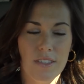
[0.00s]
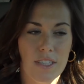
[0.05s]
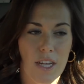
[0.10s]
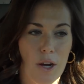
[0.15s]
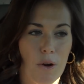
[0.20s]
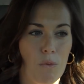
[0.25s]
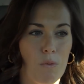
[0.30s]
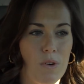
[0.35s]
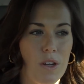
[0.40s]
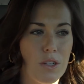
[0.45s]

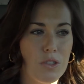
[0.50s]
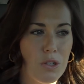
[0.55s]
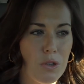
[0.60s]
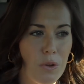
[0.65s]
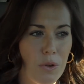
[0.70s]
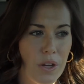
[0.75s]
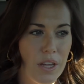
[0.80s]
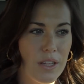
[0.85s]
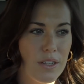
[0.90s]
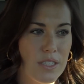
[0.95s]
So, realtor
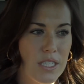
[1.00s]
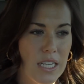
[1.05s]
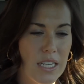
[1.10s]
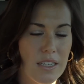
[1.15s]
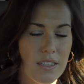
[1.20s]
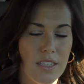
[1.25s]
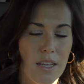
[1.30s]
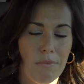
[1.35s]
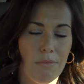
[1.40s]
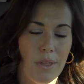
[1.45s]
loyalty
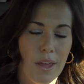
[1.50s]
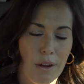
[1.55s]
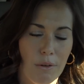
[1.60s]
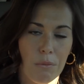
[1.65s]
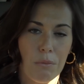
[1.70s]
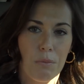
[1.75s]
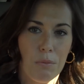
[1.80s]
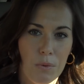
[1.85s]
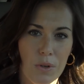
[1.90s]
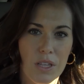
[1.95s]
is
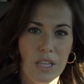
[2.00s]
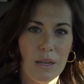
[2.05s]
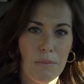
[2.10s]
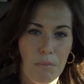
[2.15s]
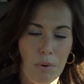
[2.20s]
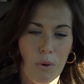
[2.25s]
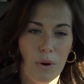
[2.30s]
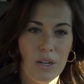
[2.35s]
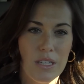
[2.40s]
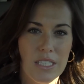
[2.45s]
something really
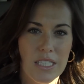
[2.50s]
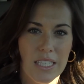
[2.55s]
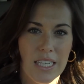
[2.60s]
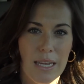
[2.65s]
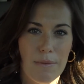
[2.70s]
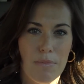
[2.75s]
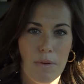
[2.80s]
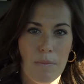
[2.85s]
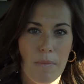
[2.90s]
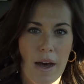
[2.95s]
important to
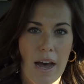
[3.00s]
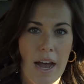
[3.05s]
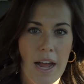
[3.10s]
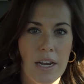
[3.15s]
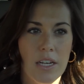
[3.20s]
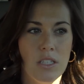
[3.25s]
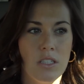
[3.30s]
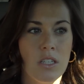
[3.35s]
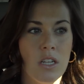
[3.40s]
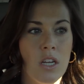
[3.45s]
keep in
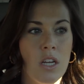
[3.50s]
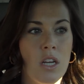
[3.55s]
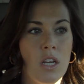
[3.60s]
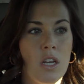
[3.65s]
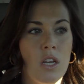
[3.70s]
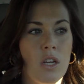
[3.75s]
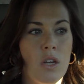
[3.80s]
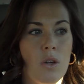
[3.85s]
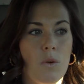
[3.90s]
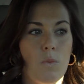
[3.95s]
mind
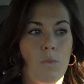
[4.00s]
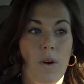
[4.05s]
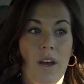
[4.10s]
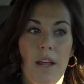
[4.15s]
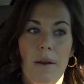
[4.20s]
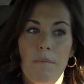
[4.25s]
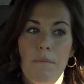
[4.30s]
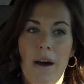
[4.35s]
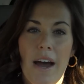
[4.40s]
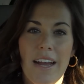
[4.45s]

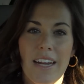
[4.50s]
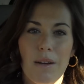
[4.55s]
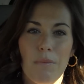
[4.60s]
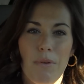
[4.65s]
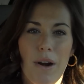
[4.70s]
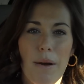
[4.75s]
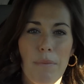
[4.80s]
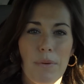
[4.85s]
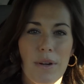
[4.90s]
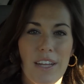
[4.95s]
when buying a
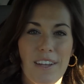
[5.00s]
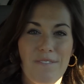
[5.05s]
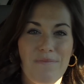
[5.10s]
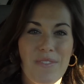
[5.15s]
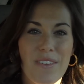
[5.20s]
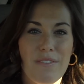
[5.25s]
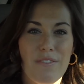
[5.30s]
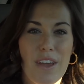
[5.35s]
property.